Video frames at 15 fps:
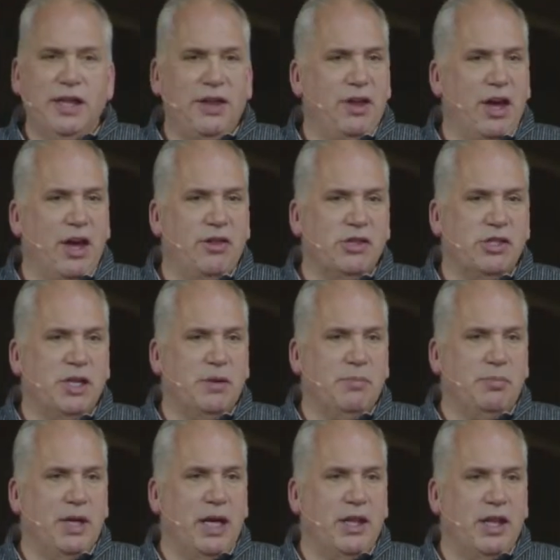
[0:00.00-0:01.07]
that the, other
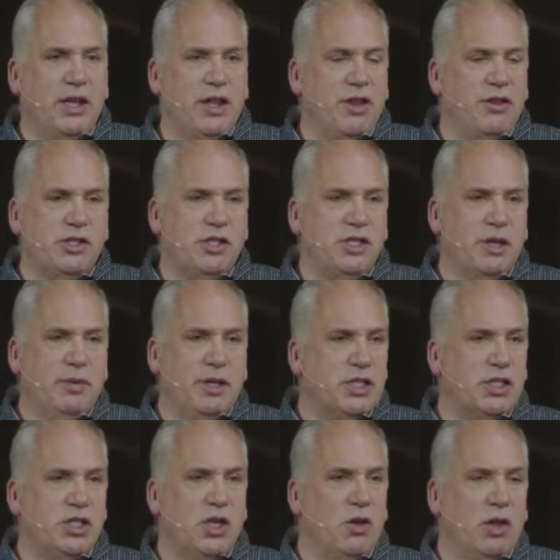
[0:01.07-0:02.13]
simply that the other
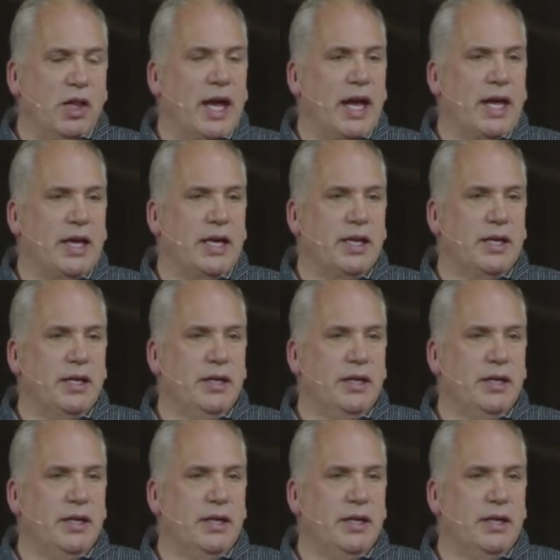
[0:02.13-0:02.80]
siblings don't like.